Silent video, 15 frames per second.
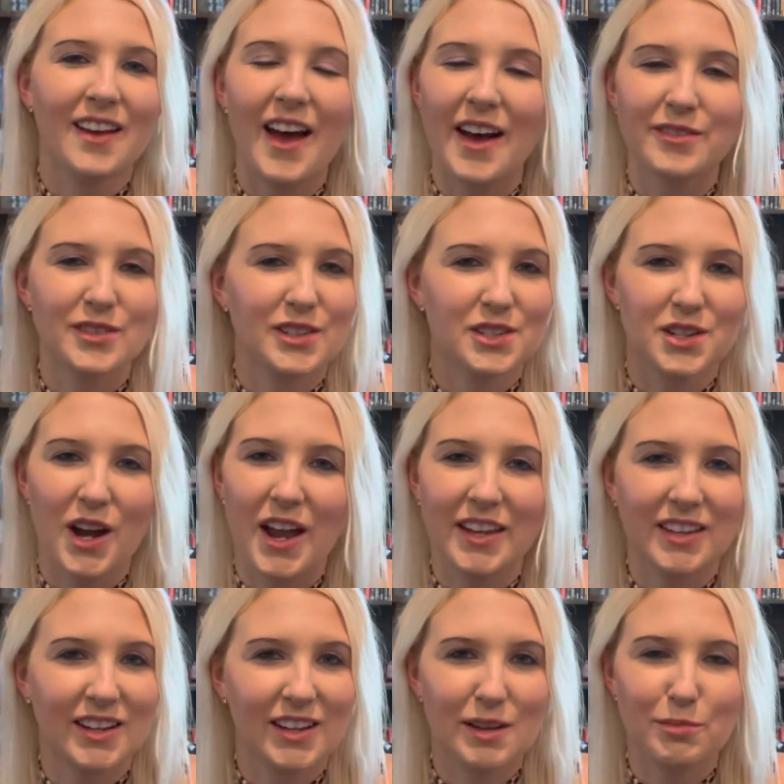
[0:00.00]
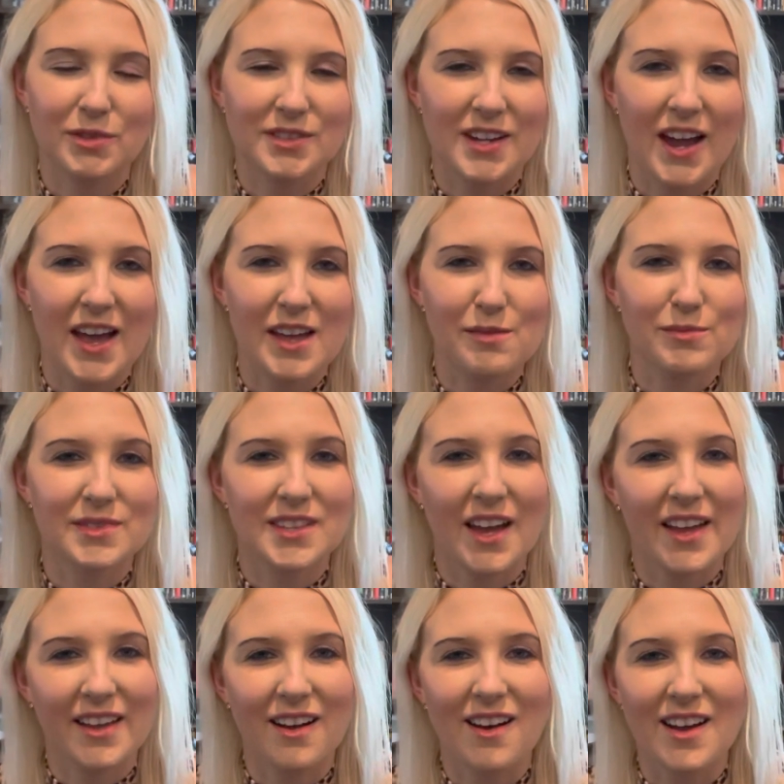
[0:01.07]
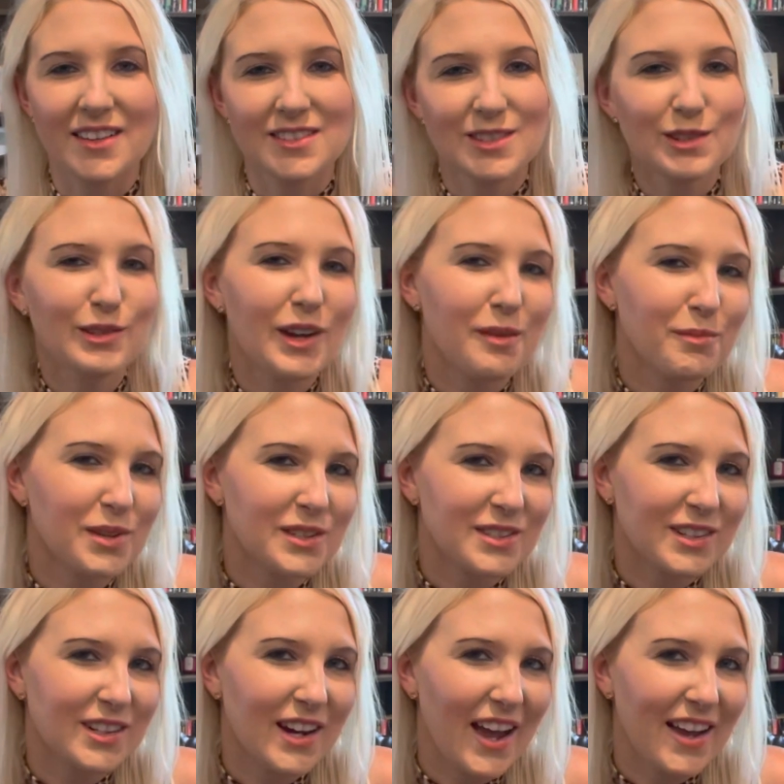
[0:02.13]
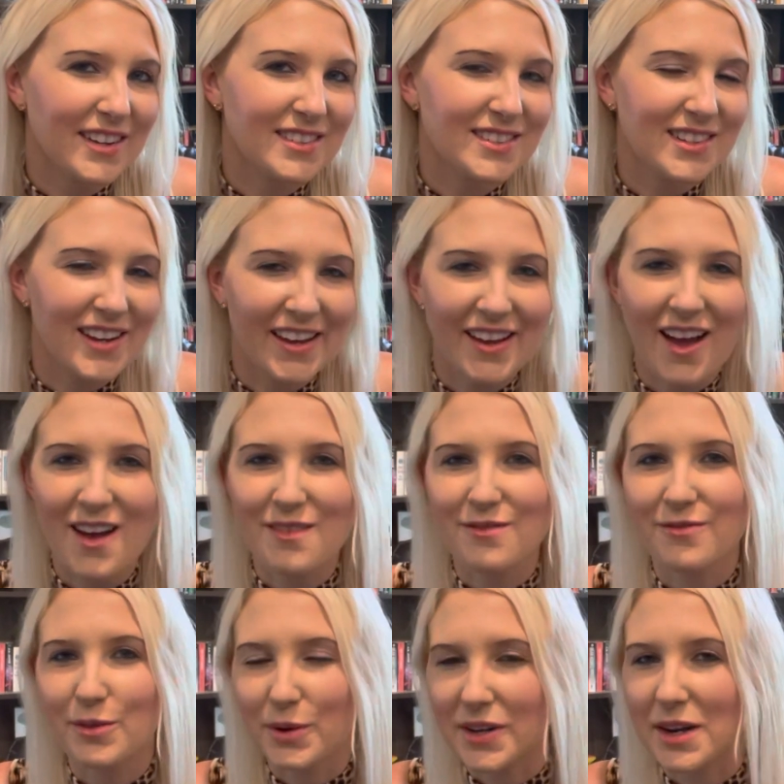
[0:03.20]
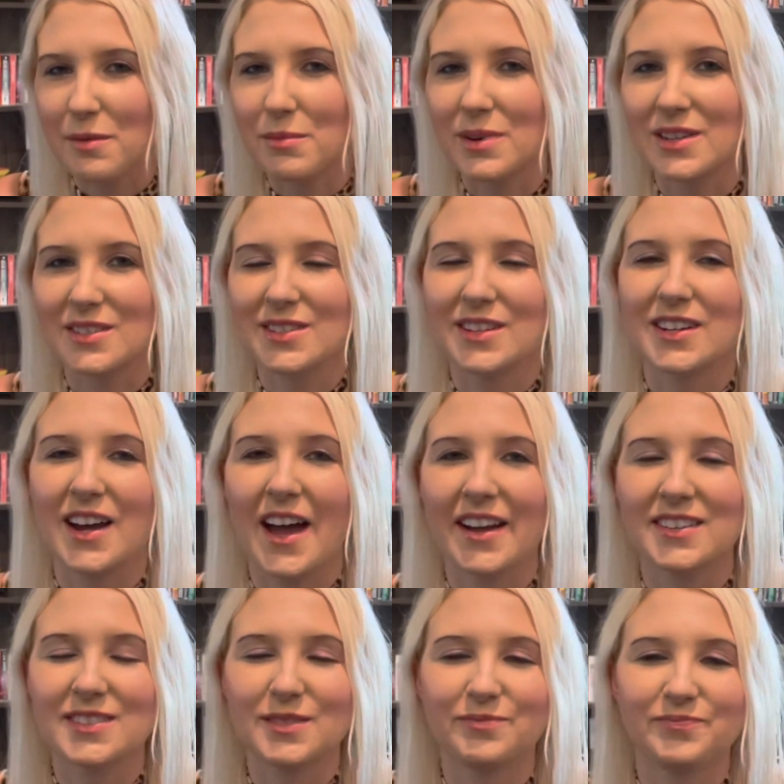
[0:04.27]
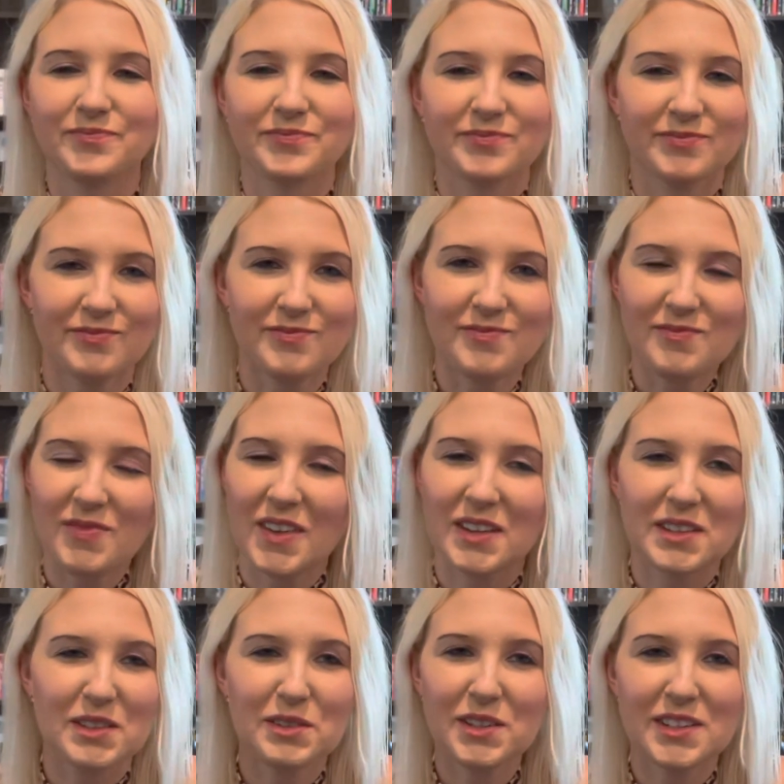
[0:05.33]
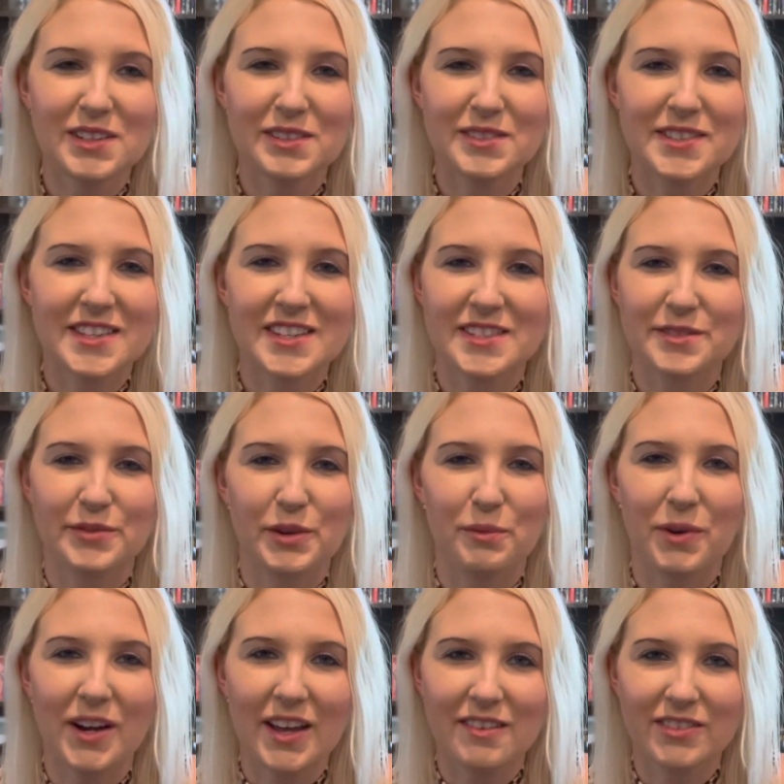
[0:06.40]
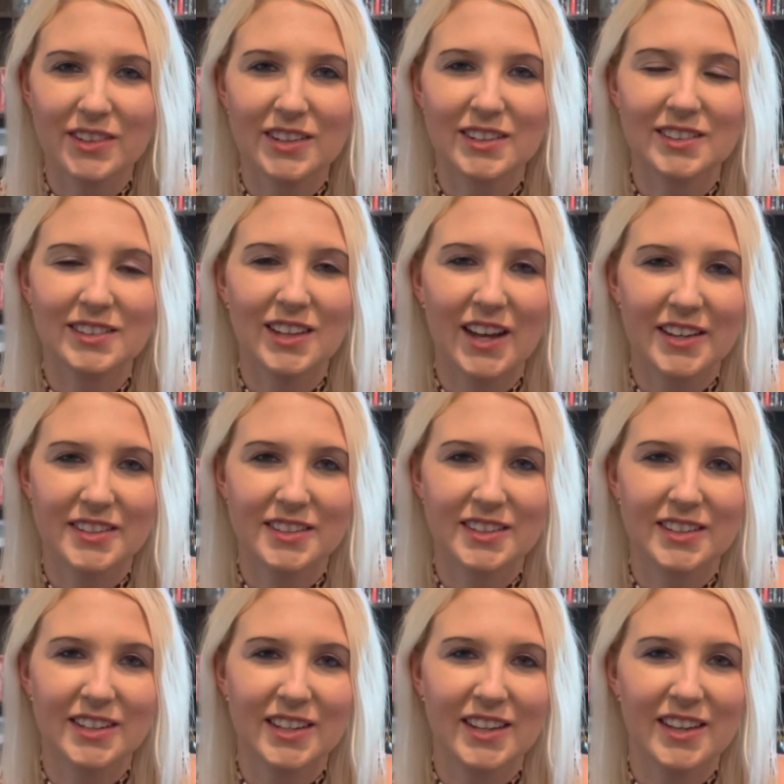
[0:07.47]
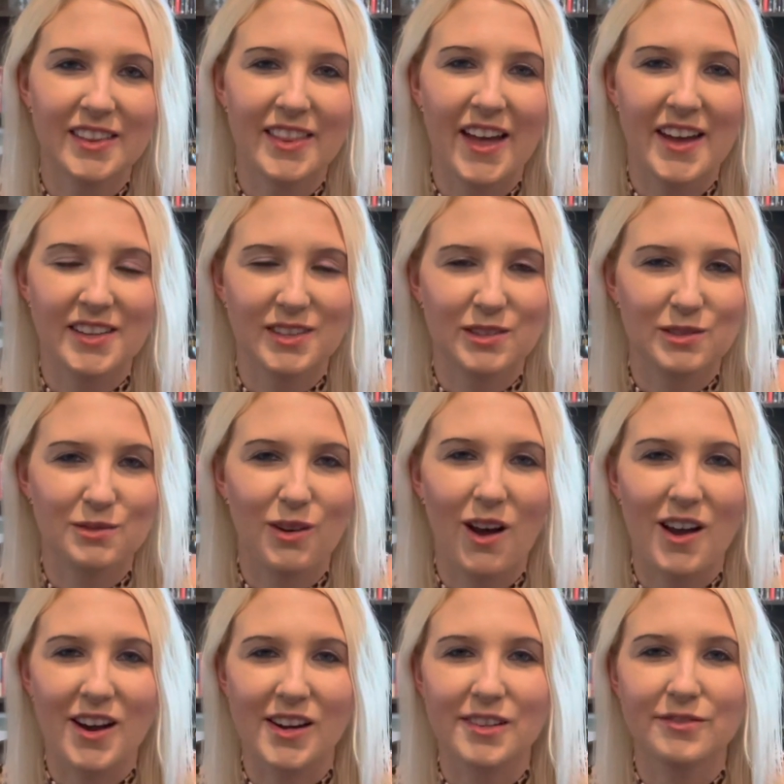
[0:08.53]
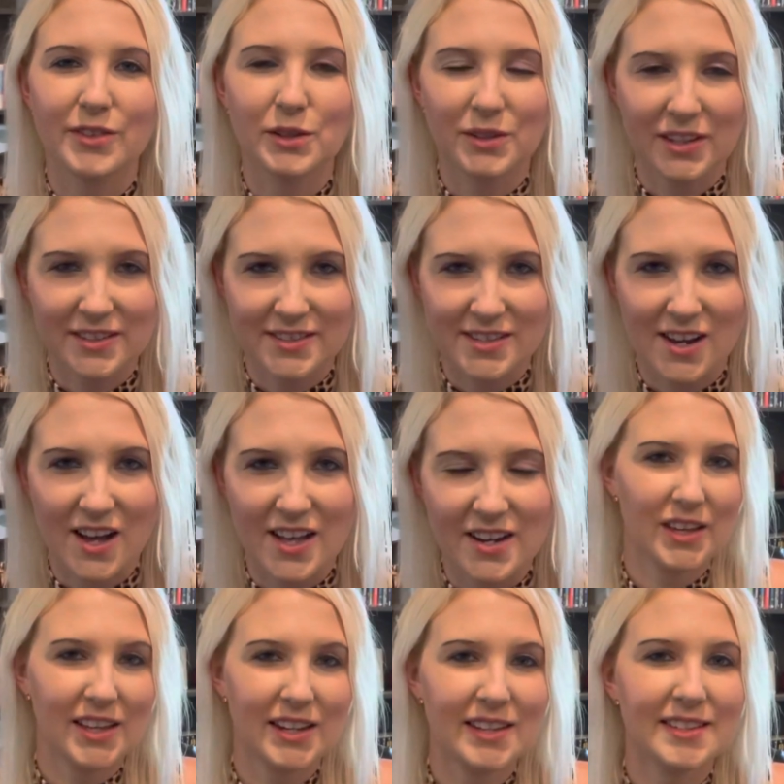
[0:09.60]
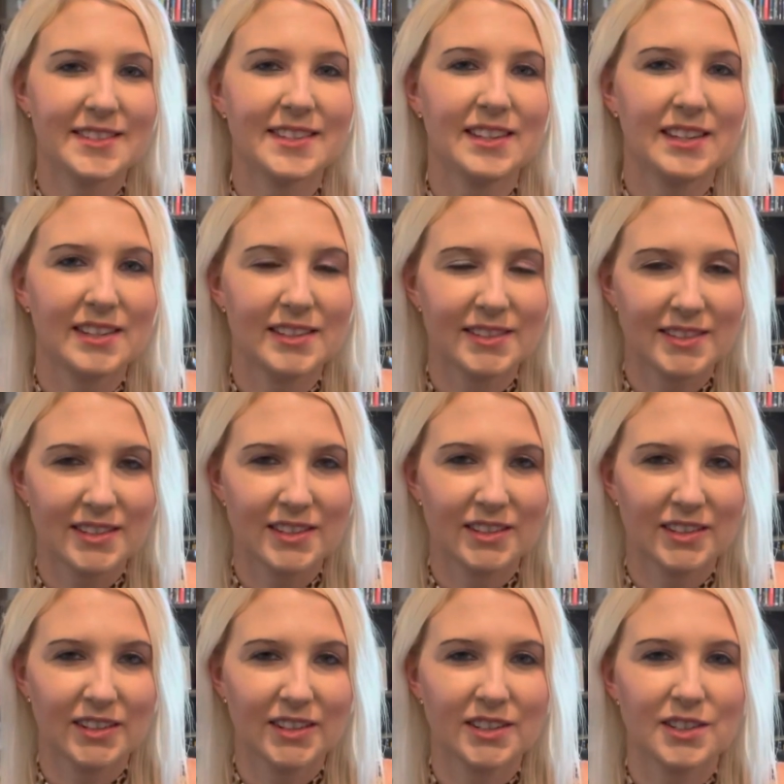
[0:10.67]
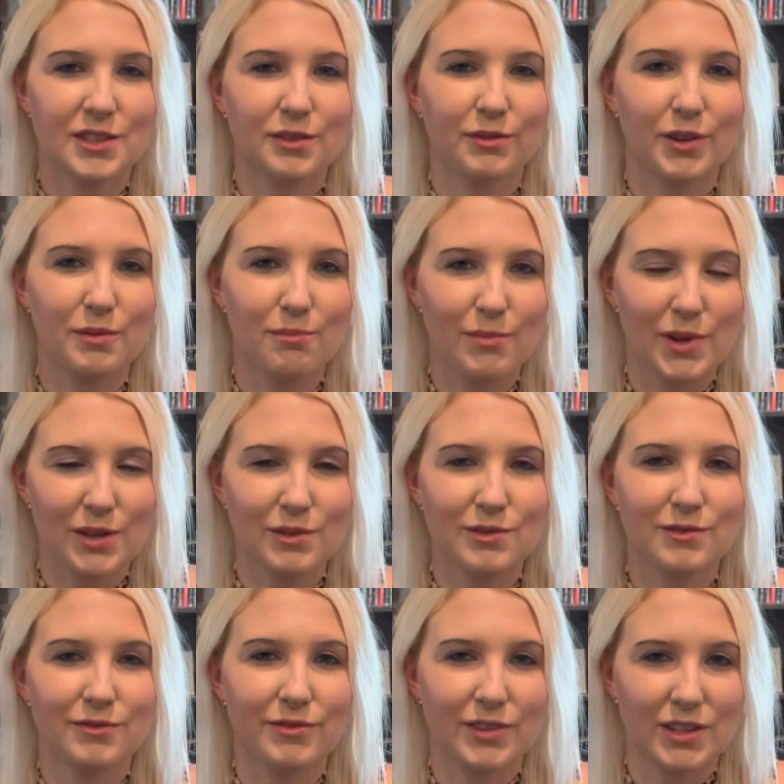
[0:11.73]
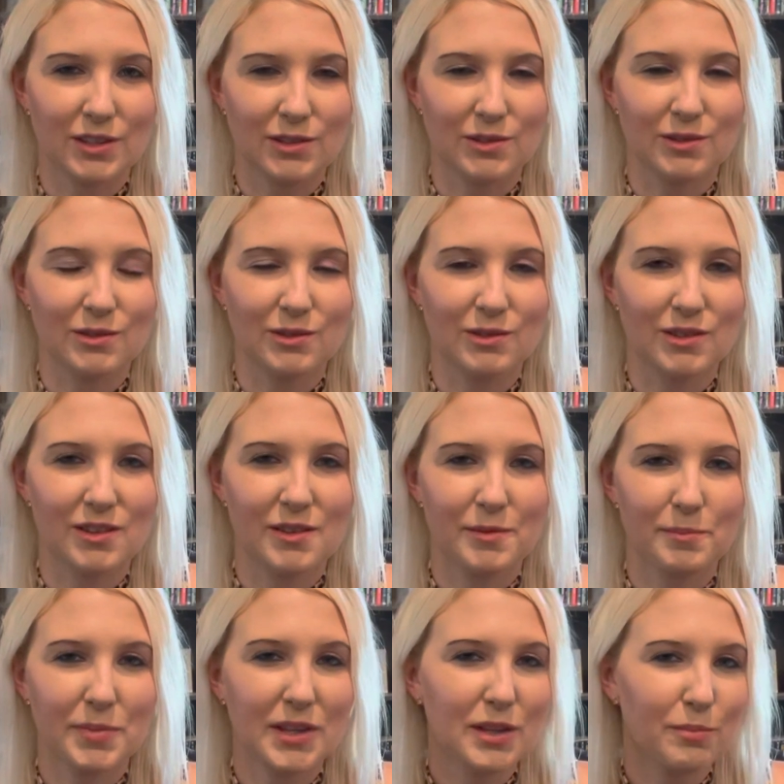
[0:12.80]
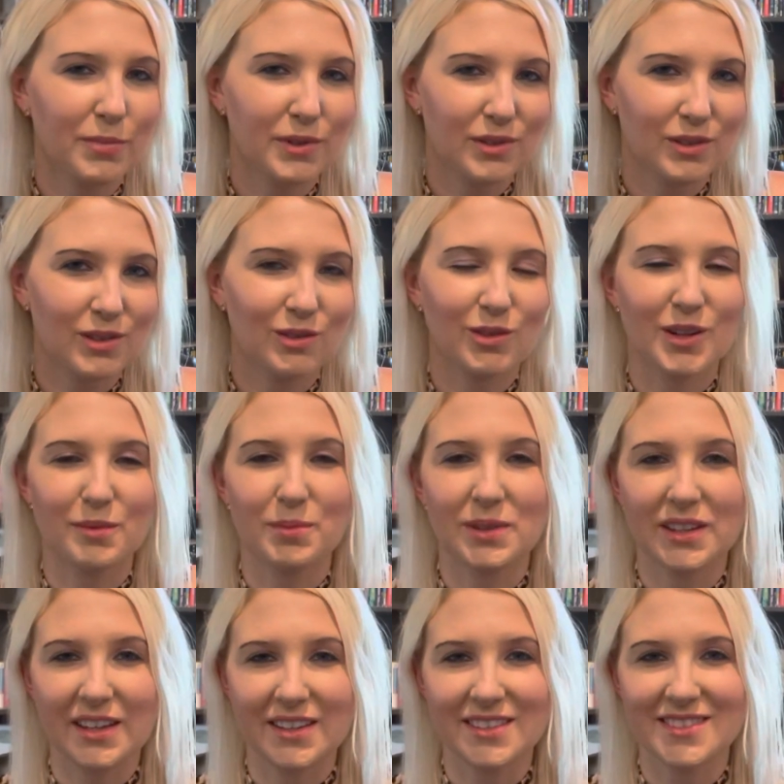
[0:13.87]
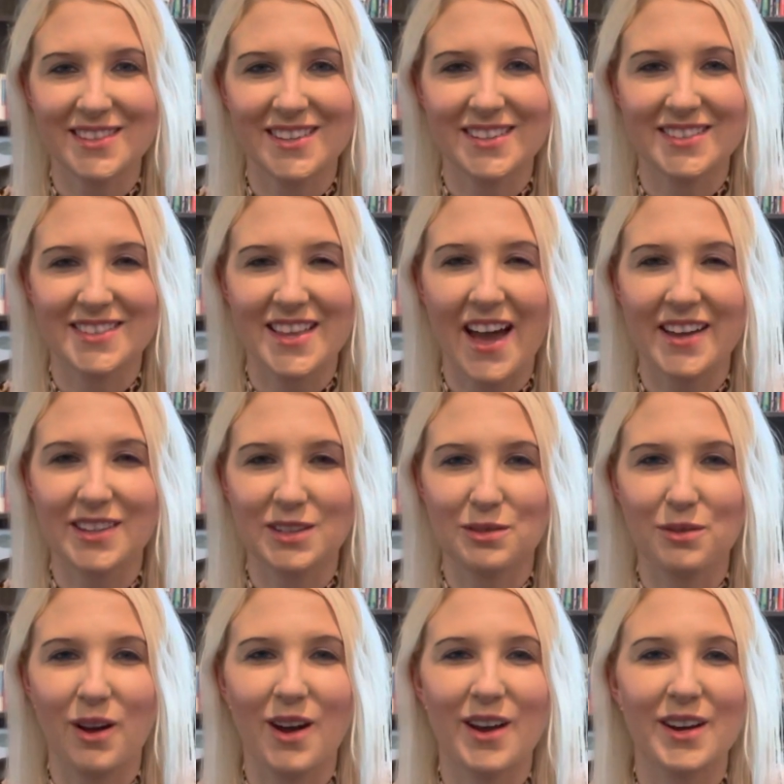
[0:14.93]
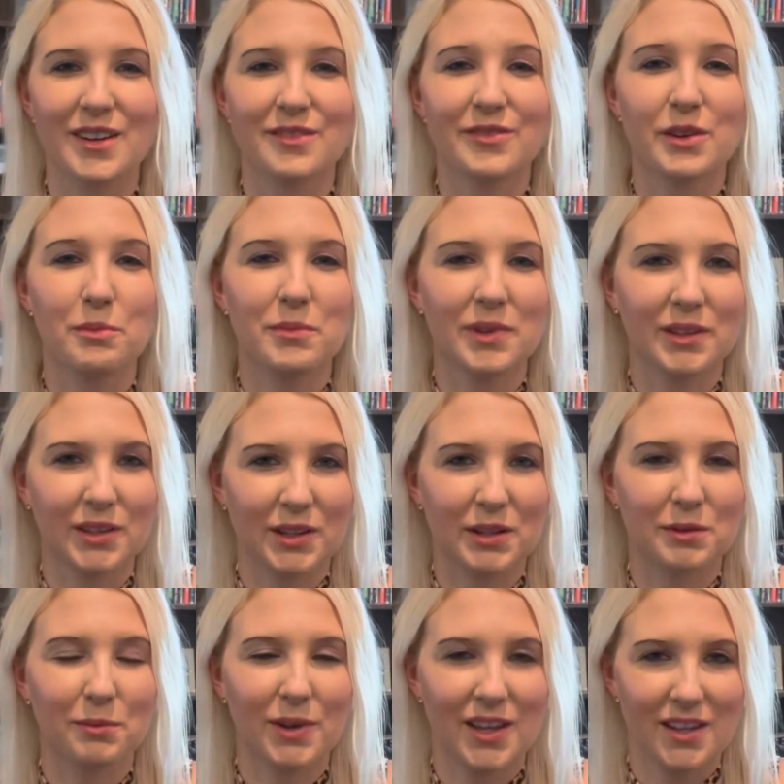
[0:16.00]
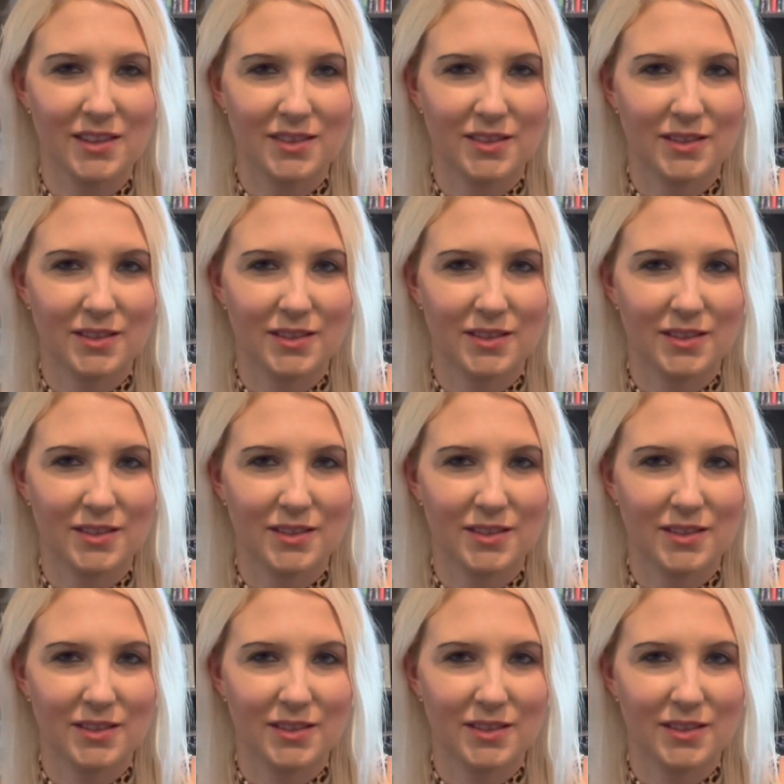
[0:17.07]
after trying it a couple times, I got 2 numbers correct and I got 4 numbers correct. You can use this for whatever lottery that you are focused on. It is easier to remote view people or places that you are familiar with.